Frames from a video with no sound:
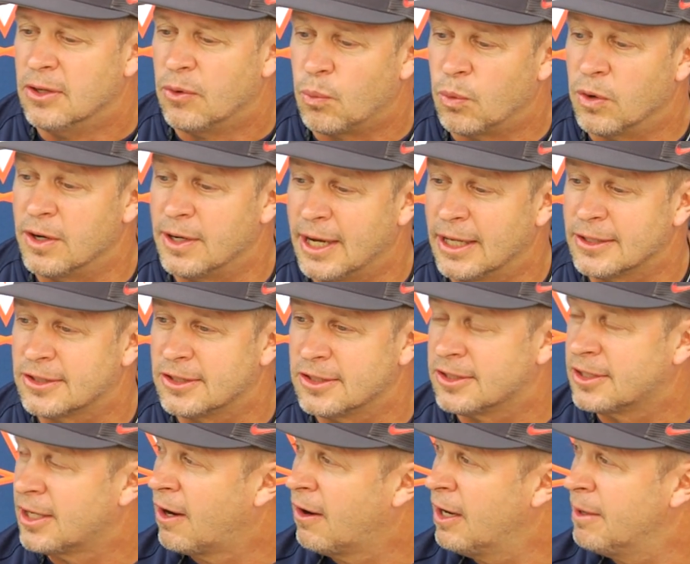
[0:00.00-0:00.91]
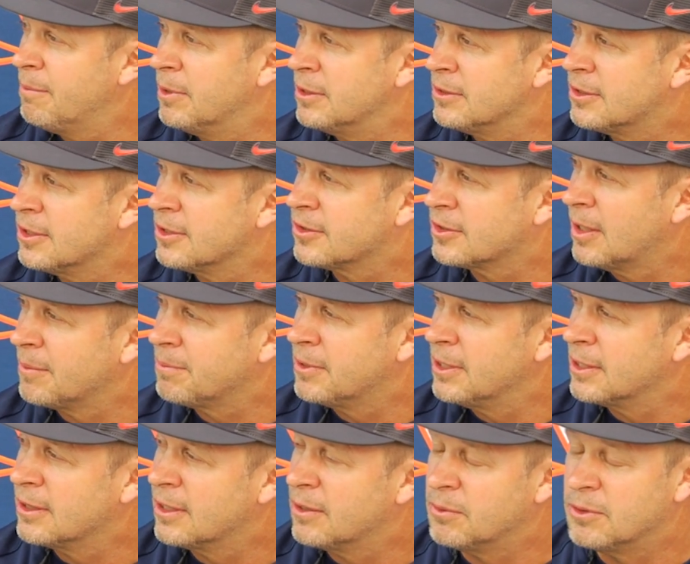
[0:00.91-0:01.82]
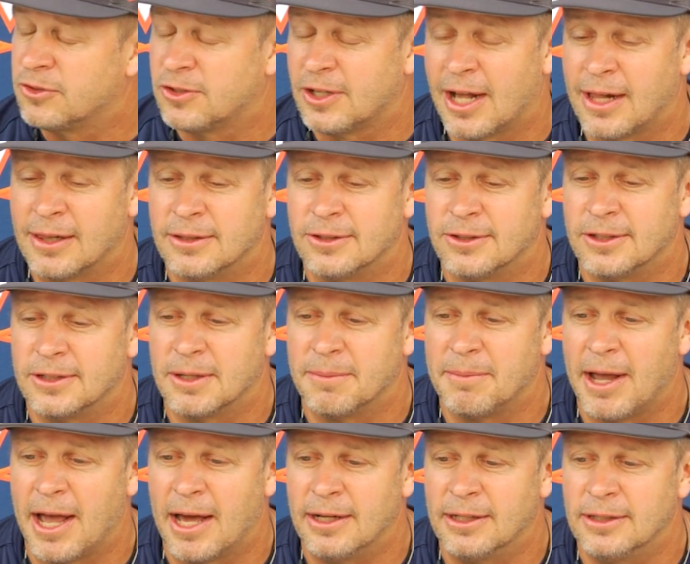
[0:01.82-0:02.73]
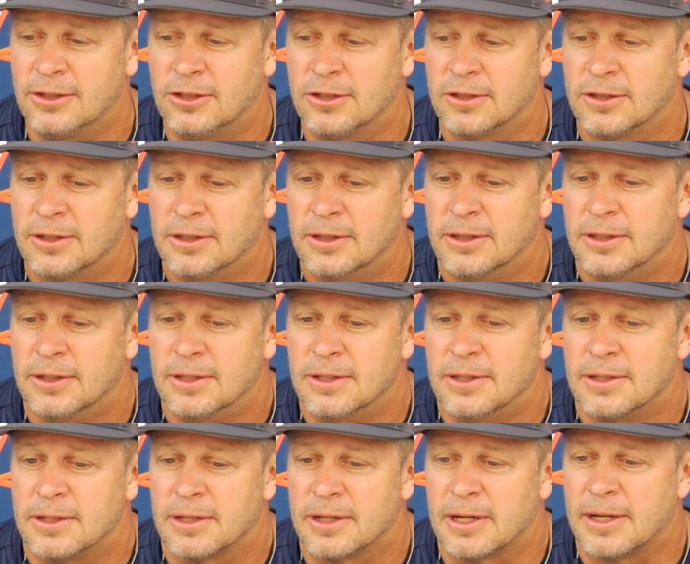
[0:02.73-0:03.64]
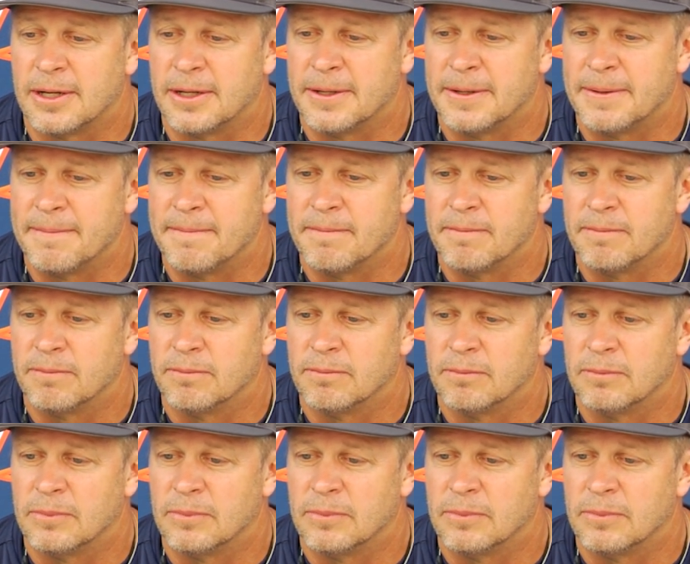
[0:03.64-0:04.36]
were necessary, but just something that we're challenging to manage. Um,